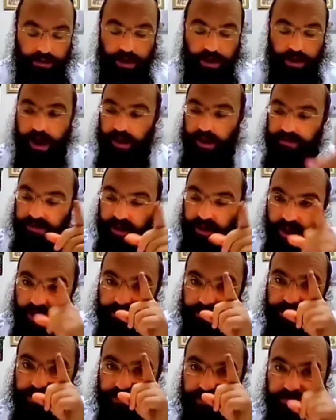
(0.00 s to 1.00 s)
Ata
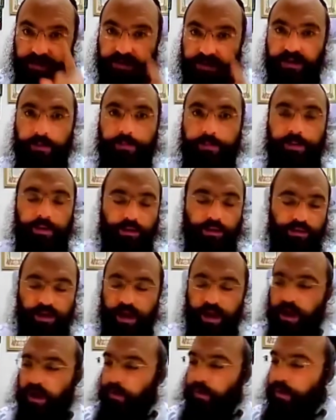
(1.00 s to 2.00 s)
tzivita
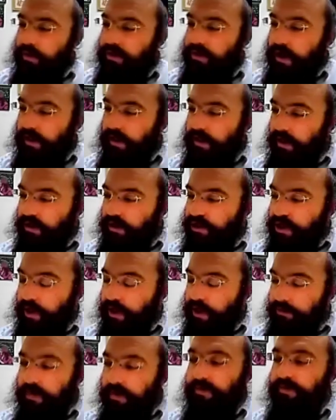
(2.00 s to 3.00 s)
pikudecha. We are telling
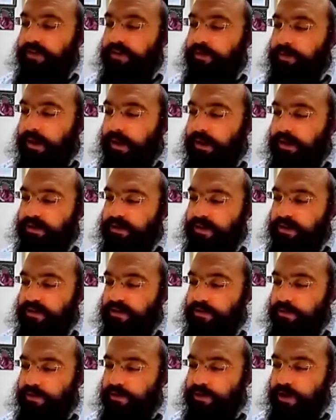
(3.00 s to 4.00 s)
Hashem, David the Melech says
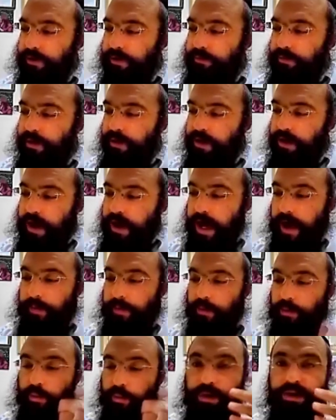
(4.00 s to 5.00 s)
to Hashem, and
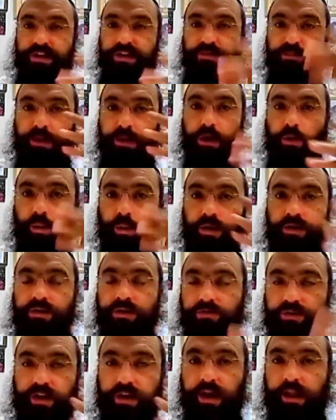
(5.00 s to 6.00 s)
when we speak words
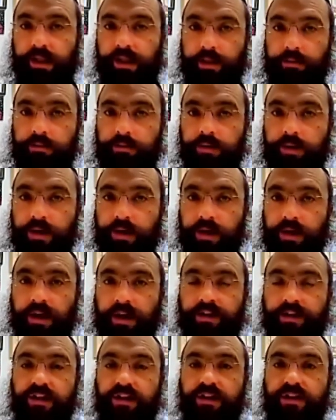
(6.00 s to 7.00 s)
of Tehillim,
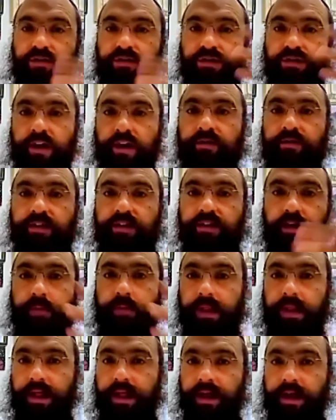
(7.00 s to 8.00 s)
it's as if David
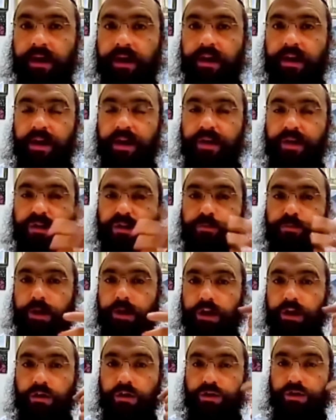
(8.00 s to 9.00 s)
HaMelech is
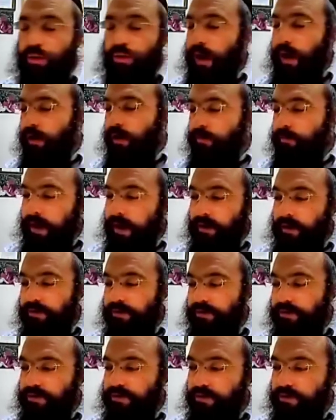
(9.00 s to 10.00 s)
speaking through our
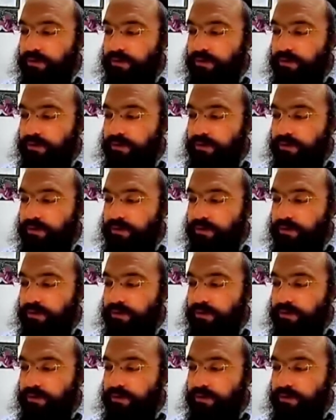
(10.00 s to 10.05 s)
mouths.